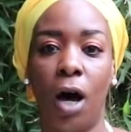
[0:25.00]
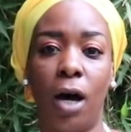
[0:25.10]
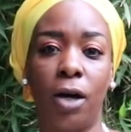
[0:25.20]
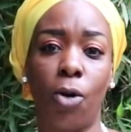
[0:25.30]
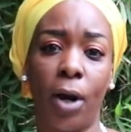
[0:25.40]

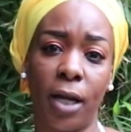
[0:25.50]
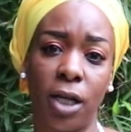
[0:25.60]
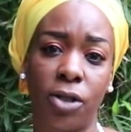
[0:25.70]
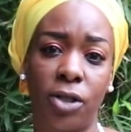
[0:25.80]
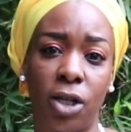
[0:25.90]
Go ahead
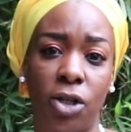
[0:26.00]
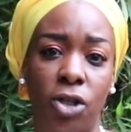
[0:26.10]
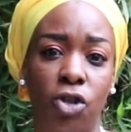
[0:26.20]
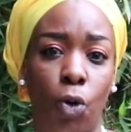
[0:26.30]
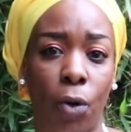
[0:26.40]
and consider
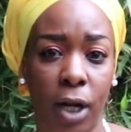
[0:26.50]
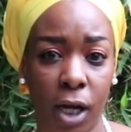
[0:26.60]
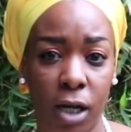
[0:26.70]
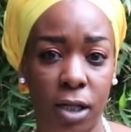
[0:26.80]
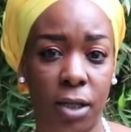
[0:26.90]

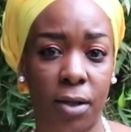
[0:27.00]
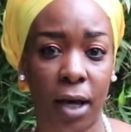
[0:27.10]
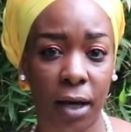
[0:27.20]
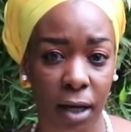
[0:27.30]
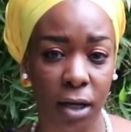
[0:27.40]
joining us
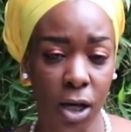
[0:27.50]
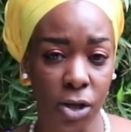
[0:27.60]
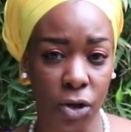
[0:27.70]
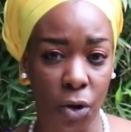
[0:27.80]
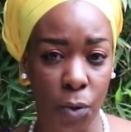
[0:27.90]
there
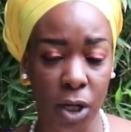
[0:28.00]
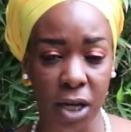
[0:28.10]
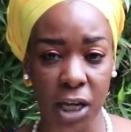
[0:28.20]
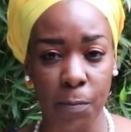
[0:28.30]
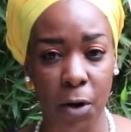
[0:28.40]
so that we
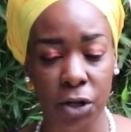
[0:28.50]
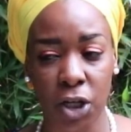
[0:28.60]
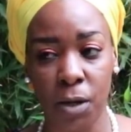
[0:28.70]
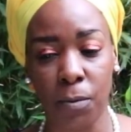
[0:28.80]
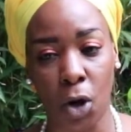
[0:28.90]
can keep our
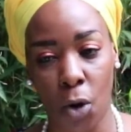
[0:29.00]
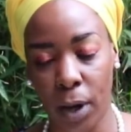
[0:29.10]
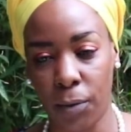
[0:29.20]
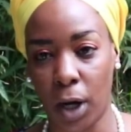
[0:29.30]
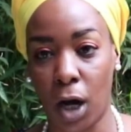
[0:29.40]
team
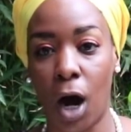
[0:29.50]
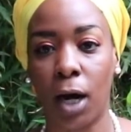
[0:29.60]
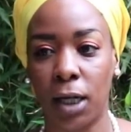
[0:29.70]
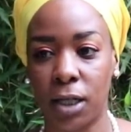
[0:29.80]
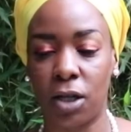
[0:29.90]
going
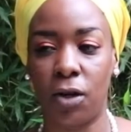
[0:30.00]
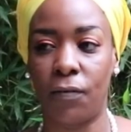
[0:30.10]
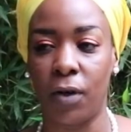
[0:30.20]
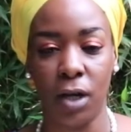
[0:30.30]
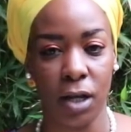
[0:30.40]
regardless
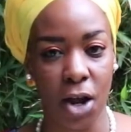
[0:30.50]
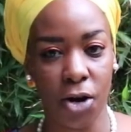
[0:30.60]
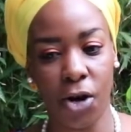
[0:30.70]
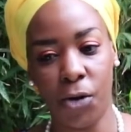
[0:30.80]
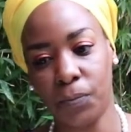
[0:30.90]
of,
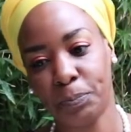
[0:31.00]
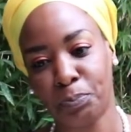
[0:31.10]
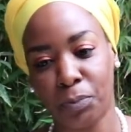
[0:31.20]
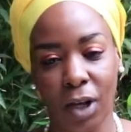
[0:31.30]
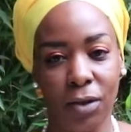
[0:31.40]

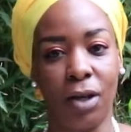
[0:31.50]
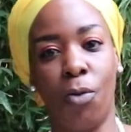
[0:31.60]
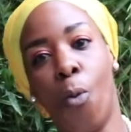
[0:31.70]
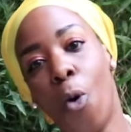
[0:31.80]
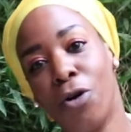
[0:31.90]
the
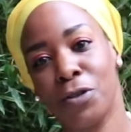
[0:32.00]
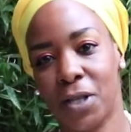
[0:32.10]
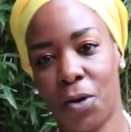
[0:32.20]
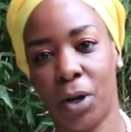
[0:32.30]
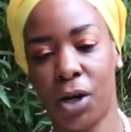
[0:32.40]
wars
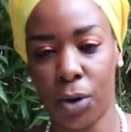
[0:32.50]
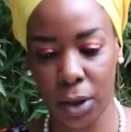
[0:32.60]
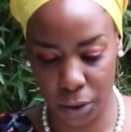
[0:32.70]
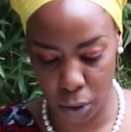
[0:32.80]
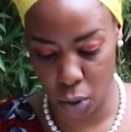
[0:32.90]
that we're going
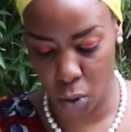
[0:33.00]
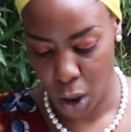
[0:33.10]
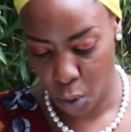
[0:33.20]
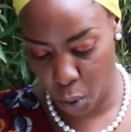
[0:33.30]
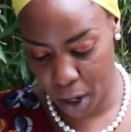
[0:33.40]
through
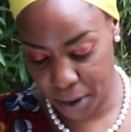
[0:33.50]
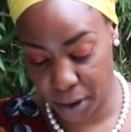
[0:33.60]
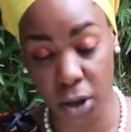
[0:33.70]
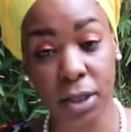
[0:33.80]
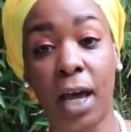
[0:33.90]

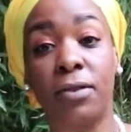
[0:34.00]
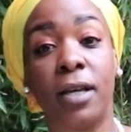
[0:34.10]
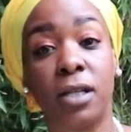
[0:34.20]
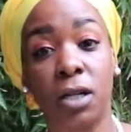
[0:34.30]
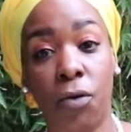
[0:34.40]
because
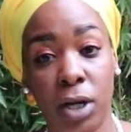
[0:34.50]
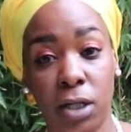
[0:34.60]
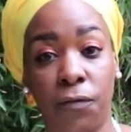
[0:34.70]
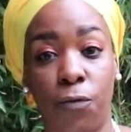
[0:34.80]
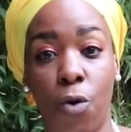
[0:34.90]
there's a
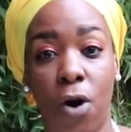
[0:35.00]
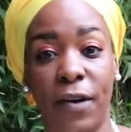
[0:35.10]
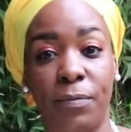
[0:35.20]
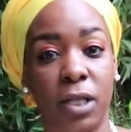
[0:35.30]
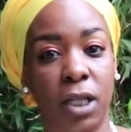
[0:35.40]
narrative war.
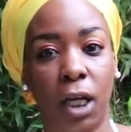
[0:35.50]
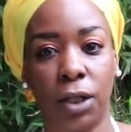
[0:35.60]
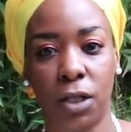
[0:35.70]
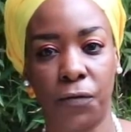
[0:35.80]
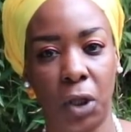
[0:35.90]
I've been saying
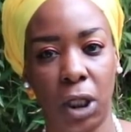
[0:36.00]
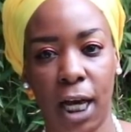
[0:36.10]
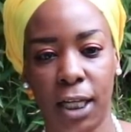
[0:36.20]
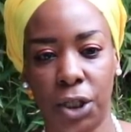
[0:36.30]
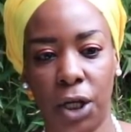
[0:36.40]
this for the
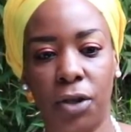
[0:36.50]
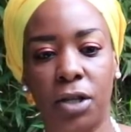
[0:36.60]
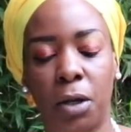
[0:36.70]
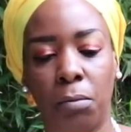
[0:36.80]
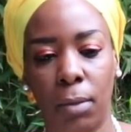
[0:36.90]
last year.
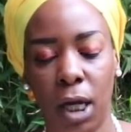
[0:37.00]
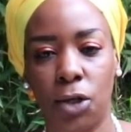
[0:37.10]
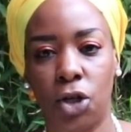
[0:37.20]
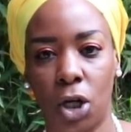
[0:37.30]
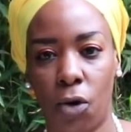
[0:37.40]
There's a
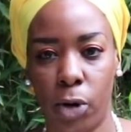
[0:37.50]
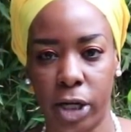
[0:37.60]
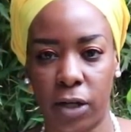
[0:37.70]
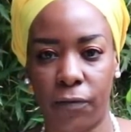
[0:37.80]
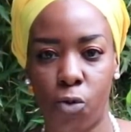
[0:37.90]
major
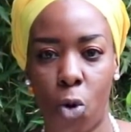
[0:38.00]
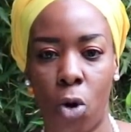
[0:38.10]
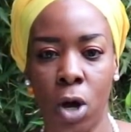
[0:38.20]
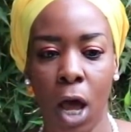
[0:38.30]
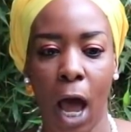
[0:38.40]
narrative
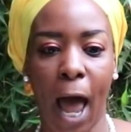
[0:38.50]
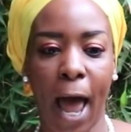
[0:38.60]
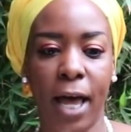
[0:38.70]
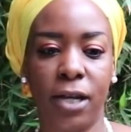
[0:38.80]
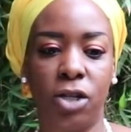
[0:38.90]
war,
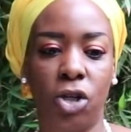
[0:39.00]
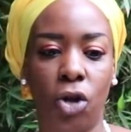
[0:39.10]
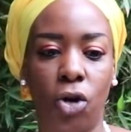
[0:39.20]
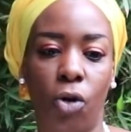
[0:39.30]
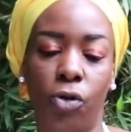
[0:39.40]
and
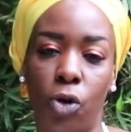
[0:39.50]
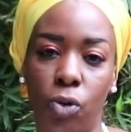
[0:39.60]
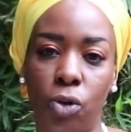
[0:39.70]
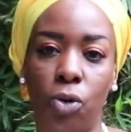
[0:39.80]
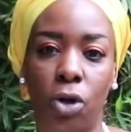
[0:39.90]

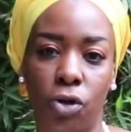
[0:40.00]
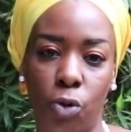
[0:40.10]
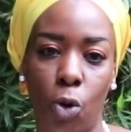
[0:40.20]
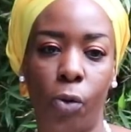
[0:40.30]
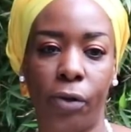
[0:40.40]
those who
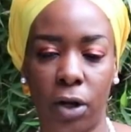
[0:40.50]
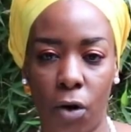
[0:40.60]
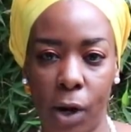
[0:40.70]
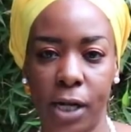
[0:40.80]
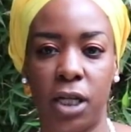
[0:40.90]
control the
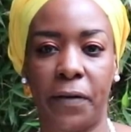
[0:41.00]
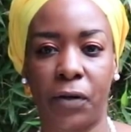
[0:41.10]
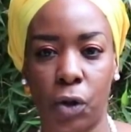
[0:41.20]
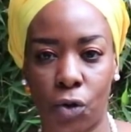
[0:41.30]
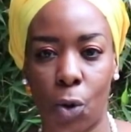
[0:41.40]
narrative
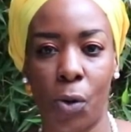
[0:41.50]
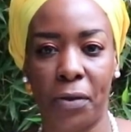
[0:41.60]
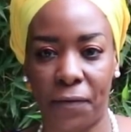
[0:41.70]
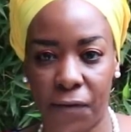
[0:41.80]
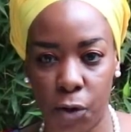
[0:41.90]
control
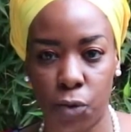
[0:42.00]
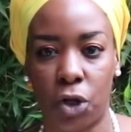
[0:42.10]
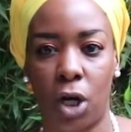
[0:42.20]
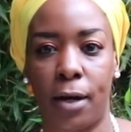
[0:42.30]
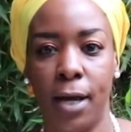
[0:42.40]
the
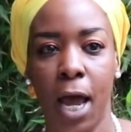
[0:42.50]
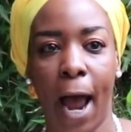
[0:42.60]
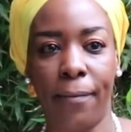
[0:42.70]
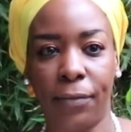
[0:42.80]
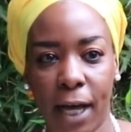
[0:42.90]
future,
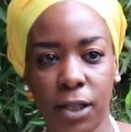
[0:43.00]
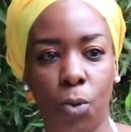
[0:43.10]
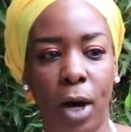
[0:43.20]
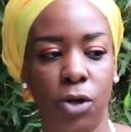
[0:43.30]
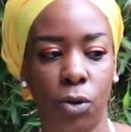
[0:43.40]
and that's
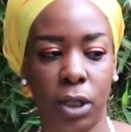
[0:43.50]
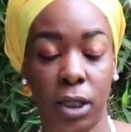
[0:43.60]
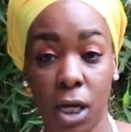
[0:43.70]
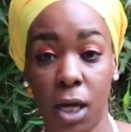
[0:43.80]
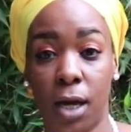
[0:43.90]
why you're
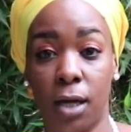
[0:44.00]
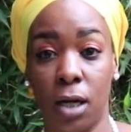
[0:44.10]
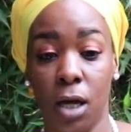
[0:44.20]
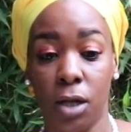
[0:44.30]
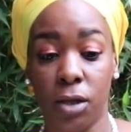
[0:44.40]
seeing
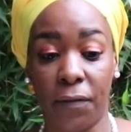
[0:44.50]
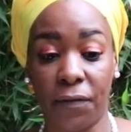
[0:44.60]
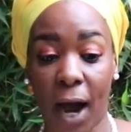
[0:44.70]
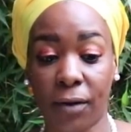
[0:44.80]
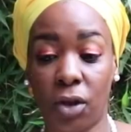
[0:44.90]
the
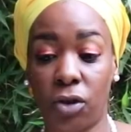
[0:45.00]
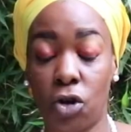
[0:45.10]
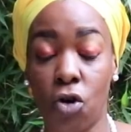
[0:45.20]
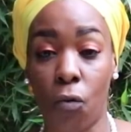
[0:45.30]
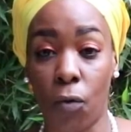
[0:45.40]
fact that the
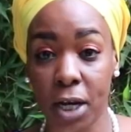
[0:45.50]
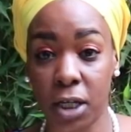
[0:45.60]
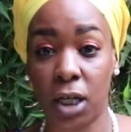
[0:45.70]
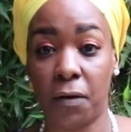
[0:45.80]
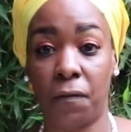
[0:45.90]

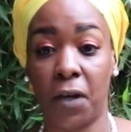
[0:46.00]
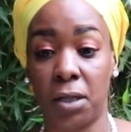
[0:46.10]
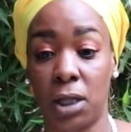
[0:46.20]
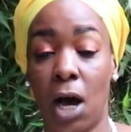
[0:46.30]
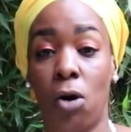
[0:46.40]
narrative
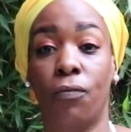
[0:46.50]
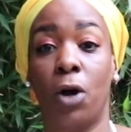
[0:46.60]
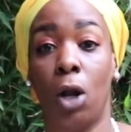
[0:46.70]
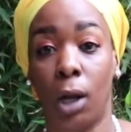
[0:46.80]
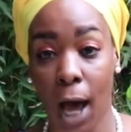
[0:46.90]
is now
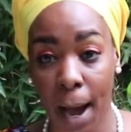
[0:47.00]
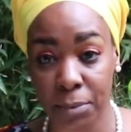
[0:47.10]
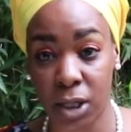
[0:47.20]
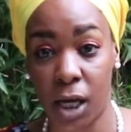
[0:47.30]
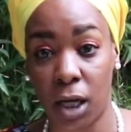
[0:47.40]

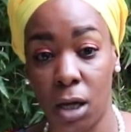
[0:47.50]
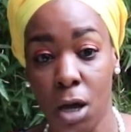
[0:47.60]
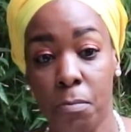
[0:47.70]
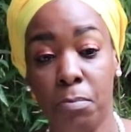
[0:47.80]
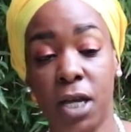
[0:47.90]
collapsing
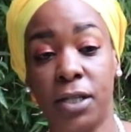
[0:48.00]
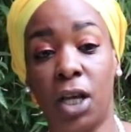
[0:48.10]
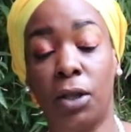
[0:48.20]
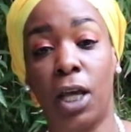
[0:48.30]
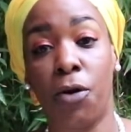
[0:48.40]
means
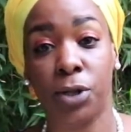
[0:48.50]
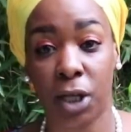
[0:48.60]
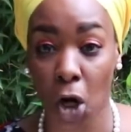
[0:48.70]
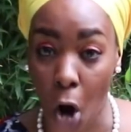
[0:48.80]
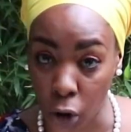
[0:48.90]
that there is
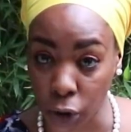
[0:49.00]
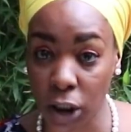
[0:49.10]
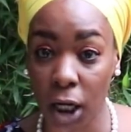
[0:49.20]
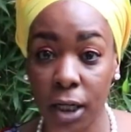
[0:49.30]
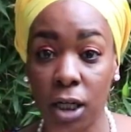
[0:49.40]
an
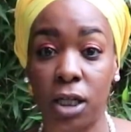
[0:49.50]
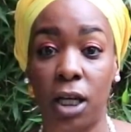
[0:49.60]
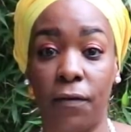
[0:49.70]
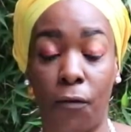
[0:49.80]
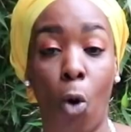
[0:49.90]

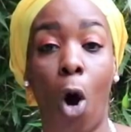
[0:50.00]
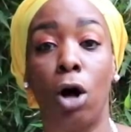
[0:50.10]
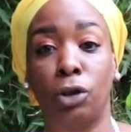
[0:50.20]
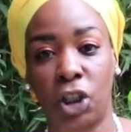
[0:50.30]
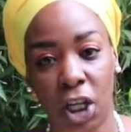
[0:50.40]
alternative or
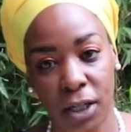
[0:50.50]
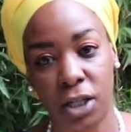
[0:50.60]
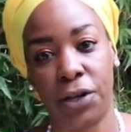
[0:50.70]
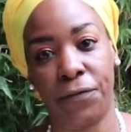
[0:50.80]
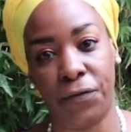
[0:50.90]

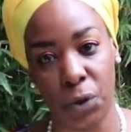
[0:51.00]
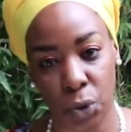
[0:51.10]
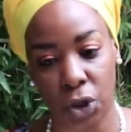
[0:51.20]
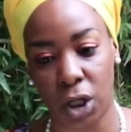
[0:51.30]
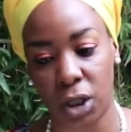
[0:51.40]
alternative
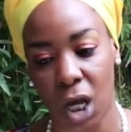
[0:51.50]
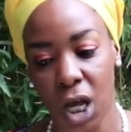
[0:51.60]
futures